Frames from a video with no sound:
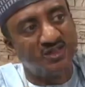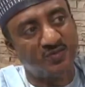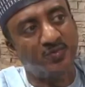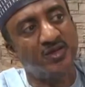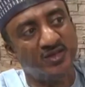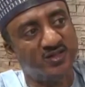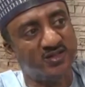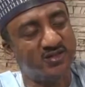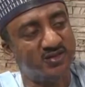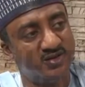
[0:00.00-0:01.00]
displayed,
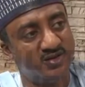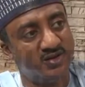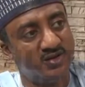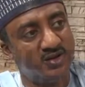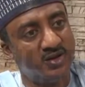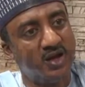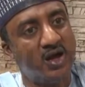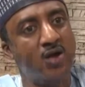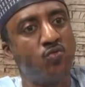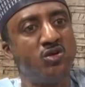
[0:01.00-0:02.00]

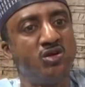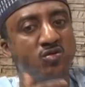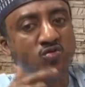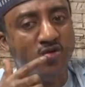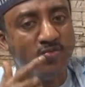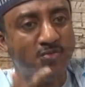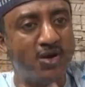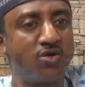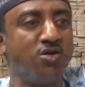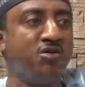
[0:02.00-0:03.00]
and with the
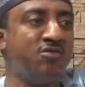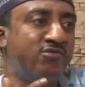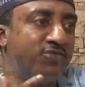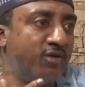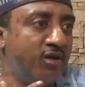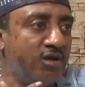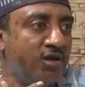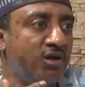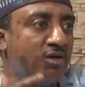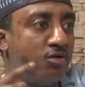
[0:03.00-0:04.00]
number of
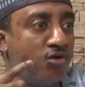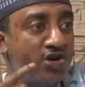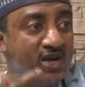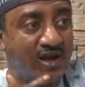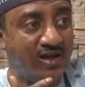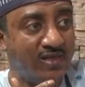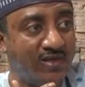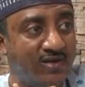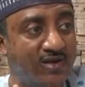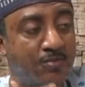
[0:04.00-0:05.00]
order
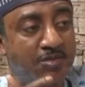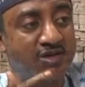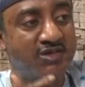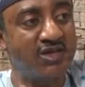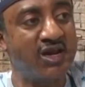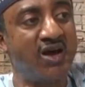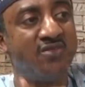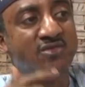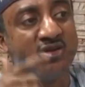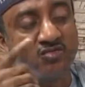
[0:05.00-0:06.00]
the president
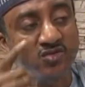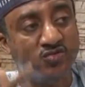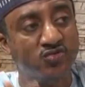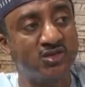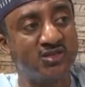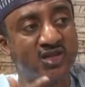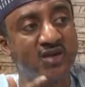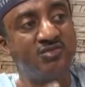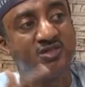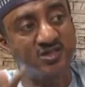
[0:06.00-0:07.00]
have given to the
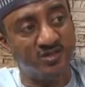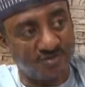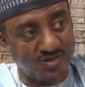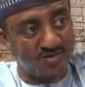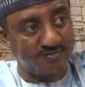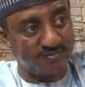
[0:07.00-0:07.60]
service chiefs,